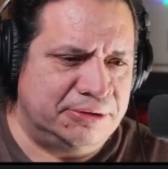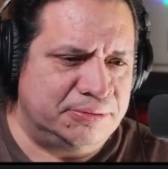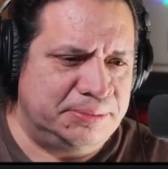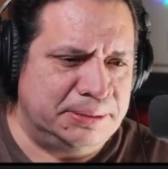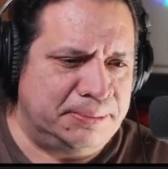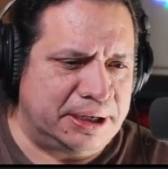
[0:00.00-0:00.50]
it
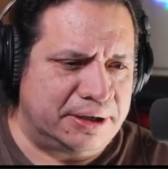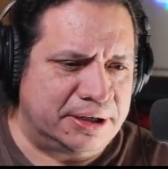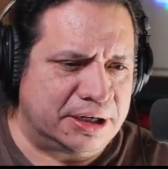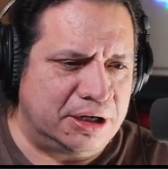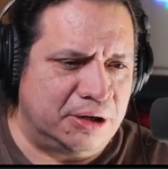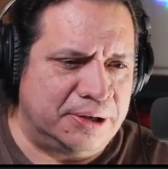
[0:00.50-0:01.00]
would be better
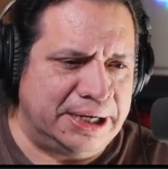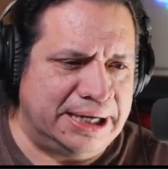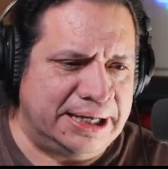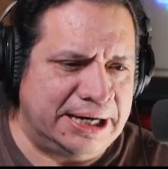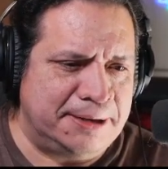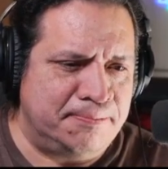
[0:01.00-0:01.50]
to go
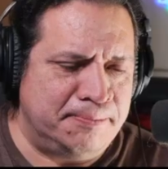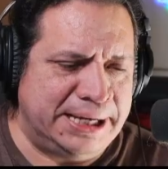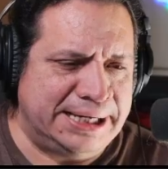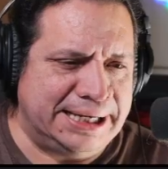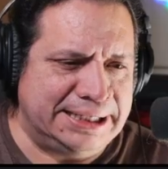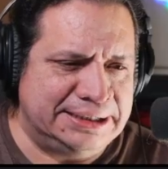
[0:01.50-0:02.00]
ahead and
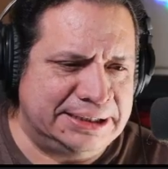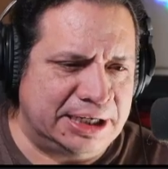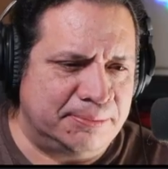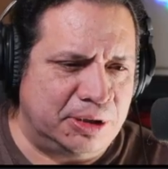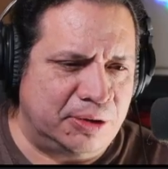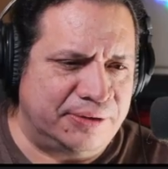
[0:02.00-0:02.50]
make a
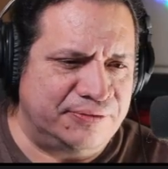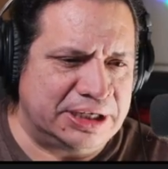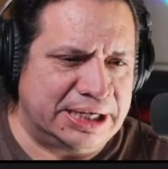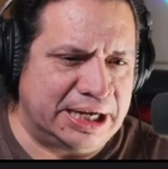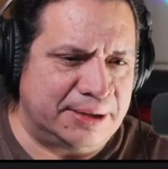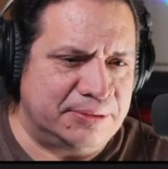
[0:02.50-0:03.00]
demo of
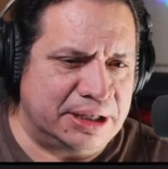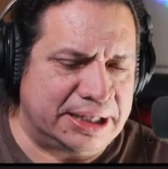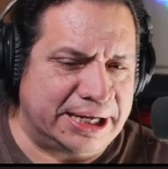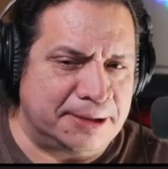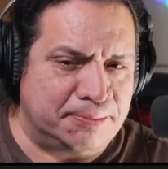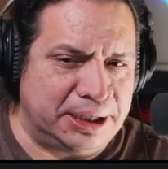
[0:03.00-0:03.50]
the game
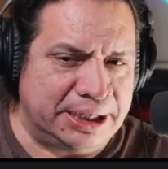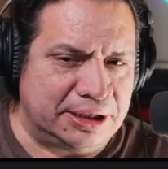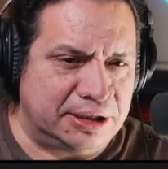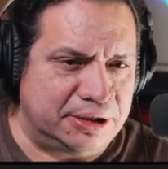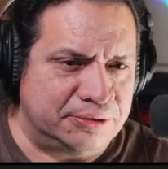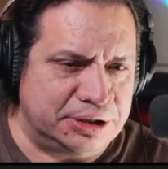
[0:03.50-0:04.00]
that they can play
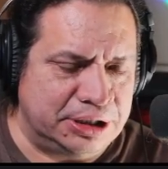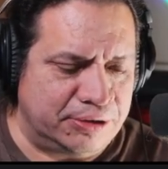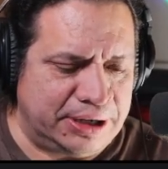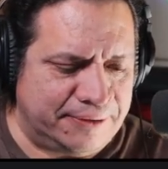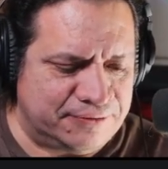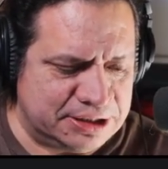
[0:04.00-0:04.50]
alone. You
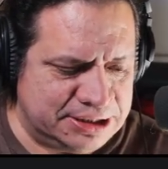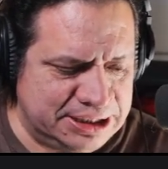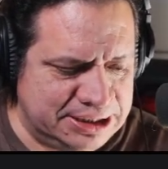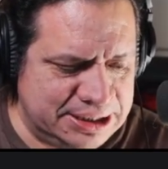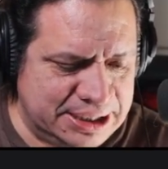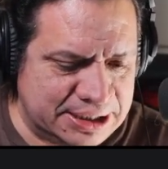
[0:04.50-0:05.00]
don't have to
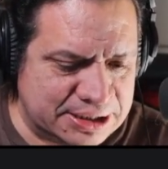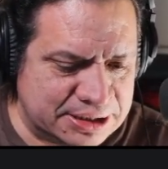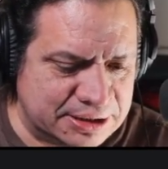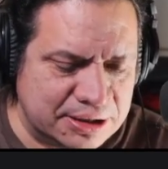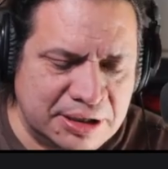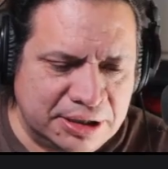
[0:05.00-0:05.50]
TTS
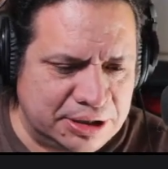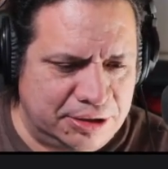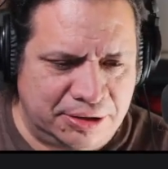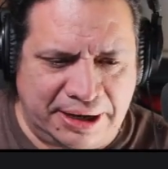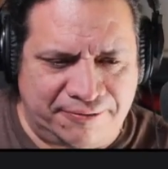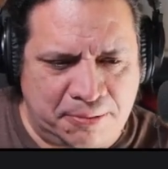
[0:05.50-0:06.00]
it.
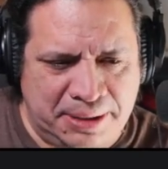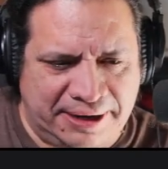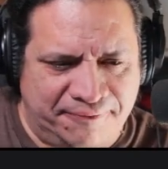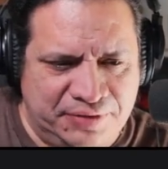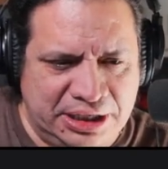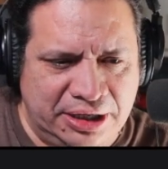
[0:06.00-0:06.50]
You don't have to
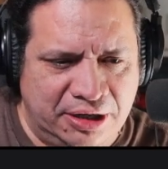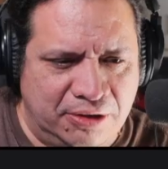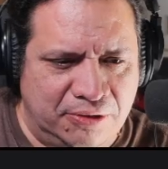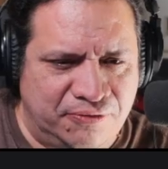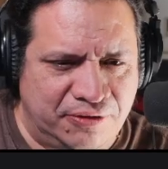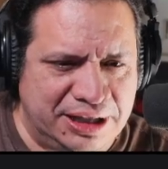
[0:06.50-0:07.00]
make a
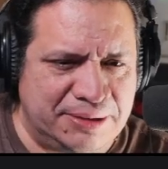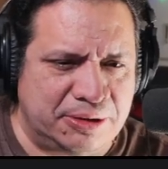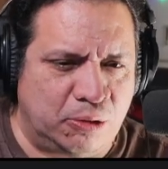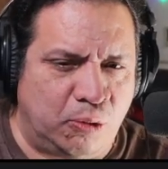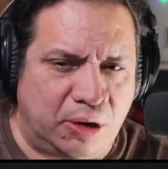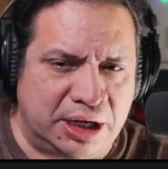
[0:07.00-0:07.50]
video for
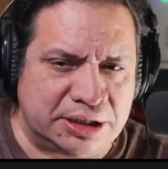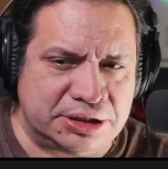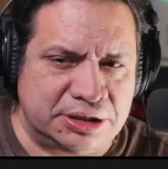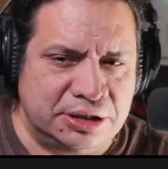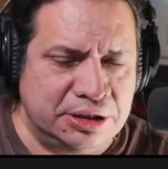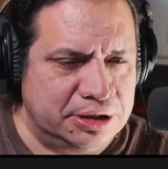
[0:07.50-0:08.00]
them to
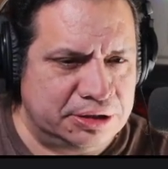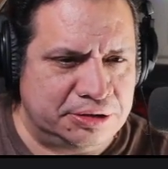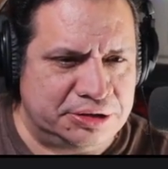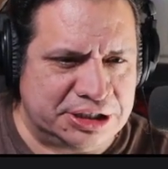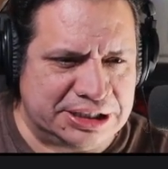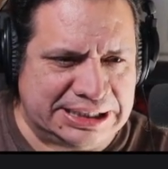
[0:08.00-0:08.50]
watch.
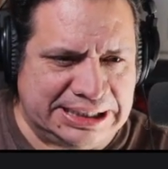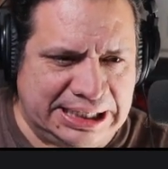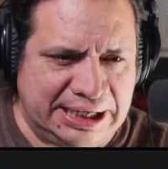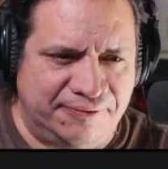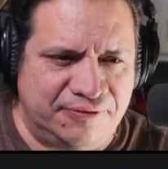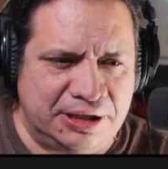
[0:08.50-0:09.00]
You just
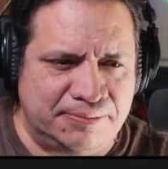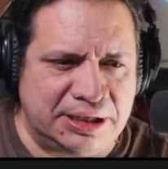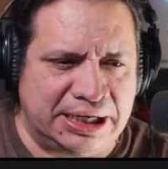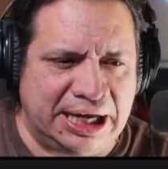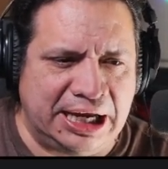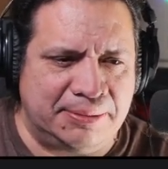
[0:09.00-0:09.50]
give them
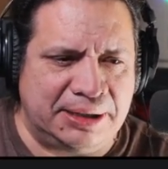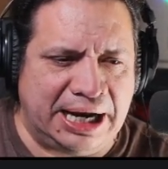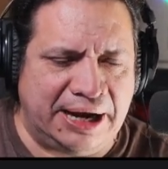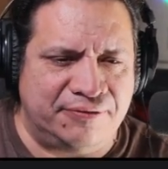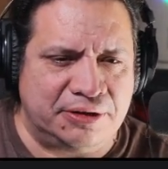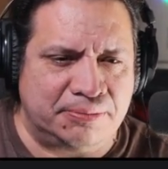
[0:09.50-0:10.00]
the game
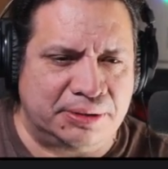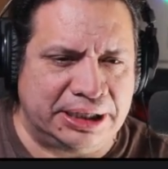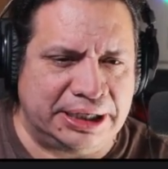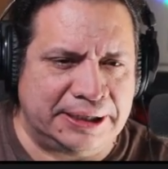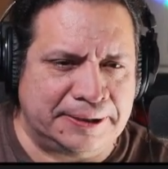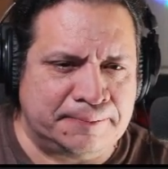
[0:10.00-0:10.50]
and have them
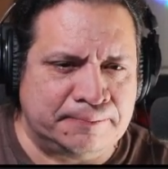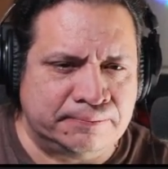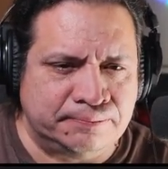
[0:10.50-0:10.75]
play it.